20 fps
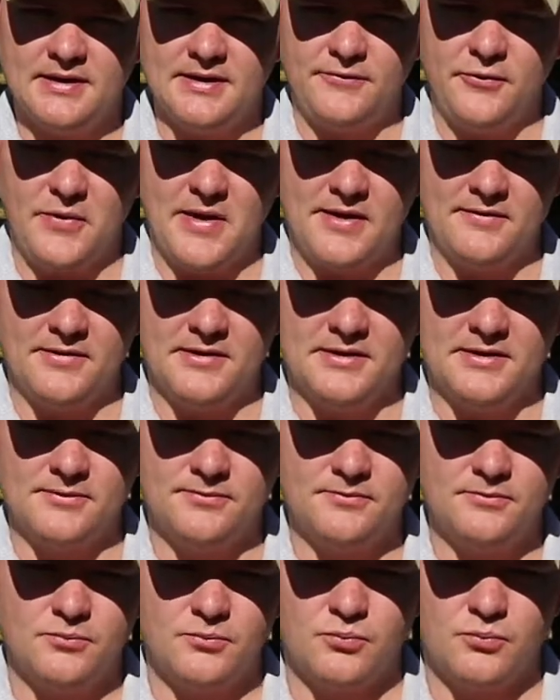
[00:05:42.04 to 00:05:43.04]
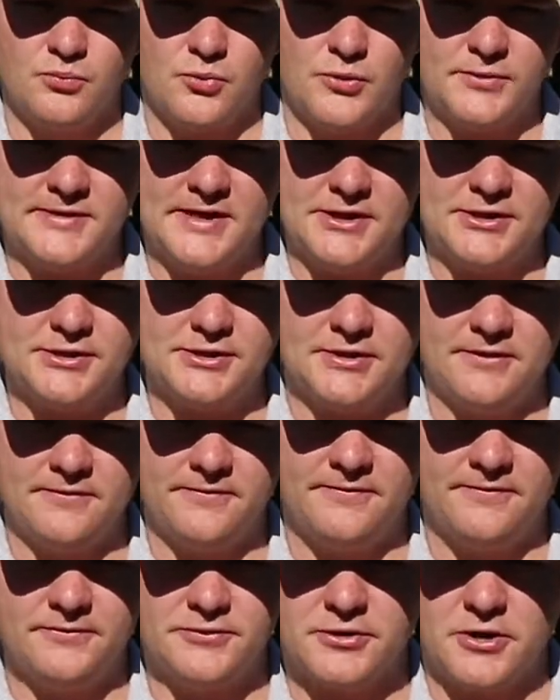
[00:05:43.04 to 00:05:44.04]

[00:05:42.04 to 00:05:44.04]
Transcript: if you have a rotation of